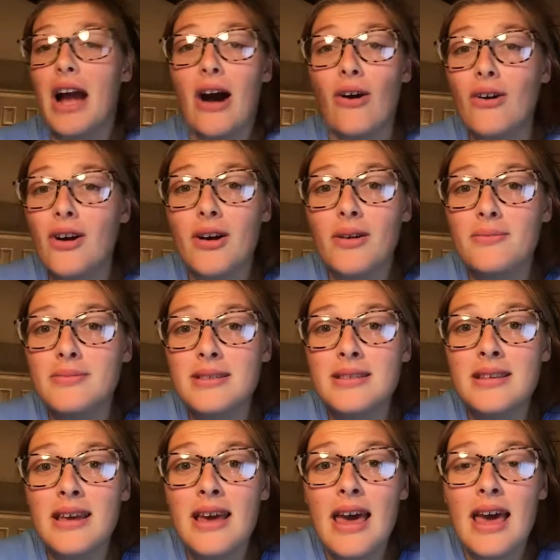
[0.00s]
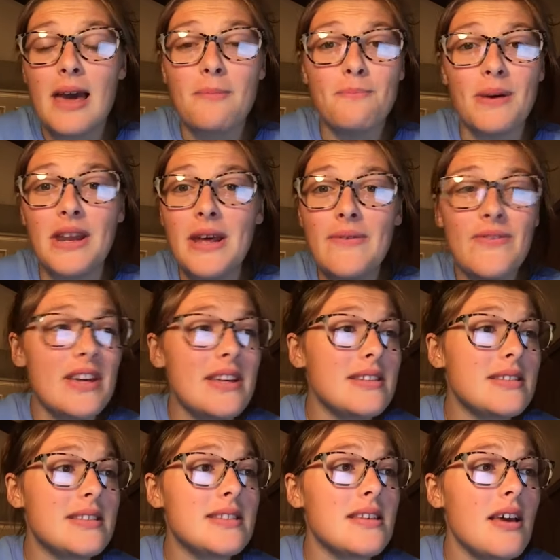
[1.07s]
outcomes and
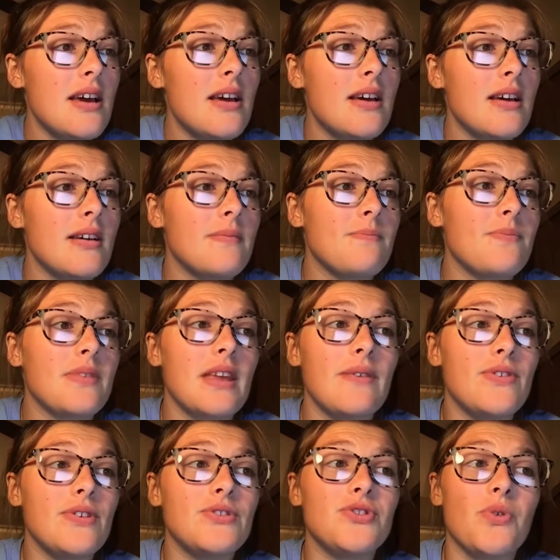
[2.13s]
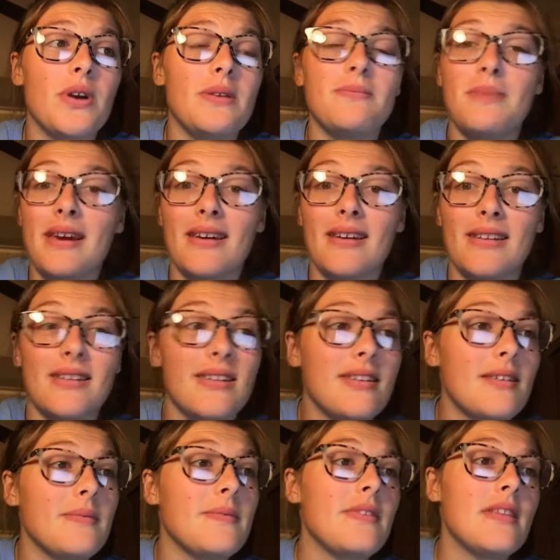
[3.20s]
benefits if you join band,
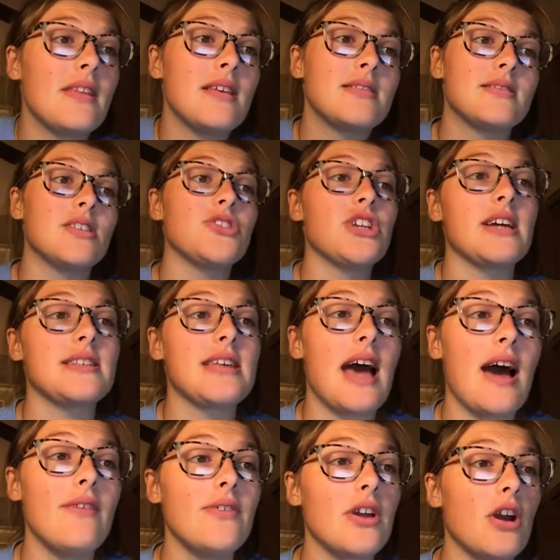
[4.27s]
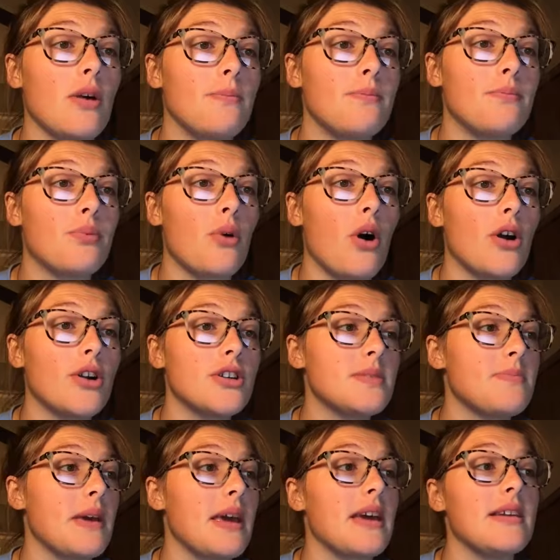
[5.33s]
such as having a broader
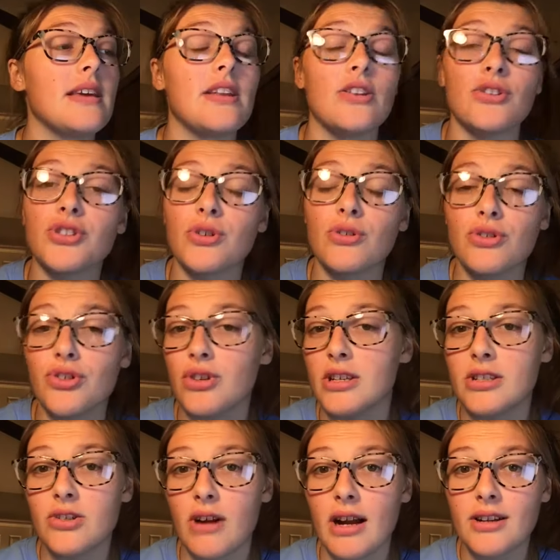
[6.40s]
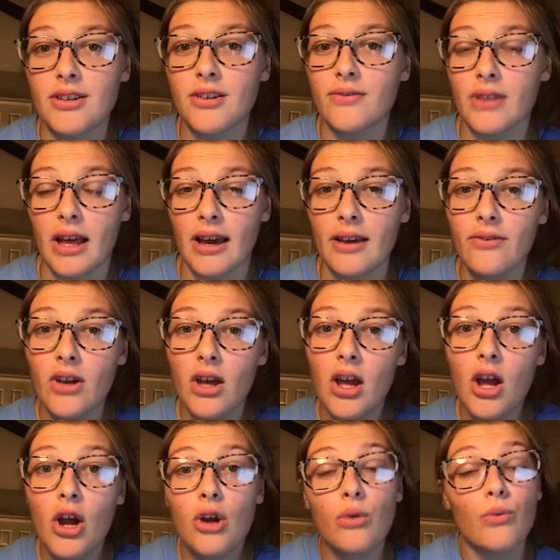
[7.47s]
span in your social interactive life,
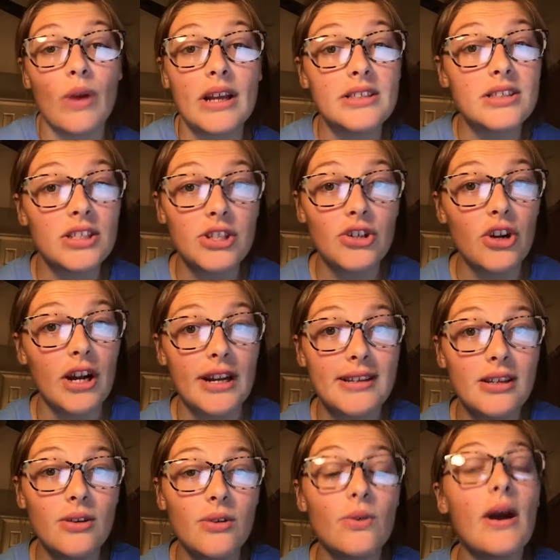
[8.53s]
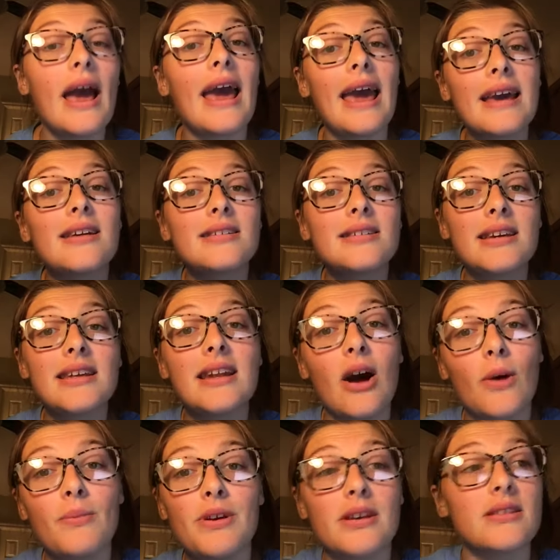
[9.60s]
raising your IQ, and it can
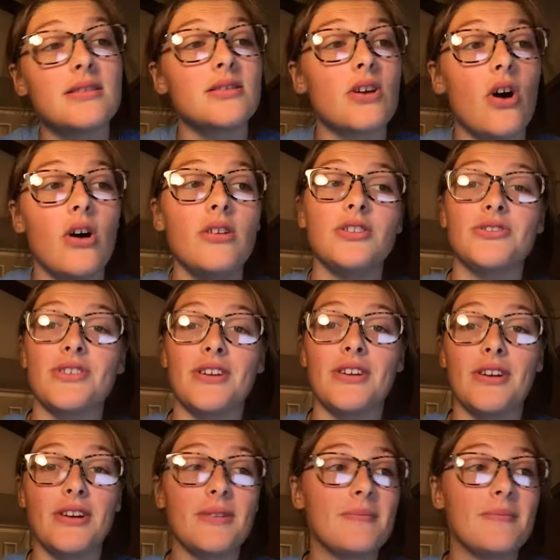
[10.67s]
help you get into college later.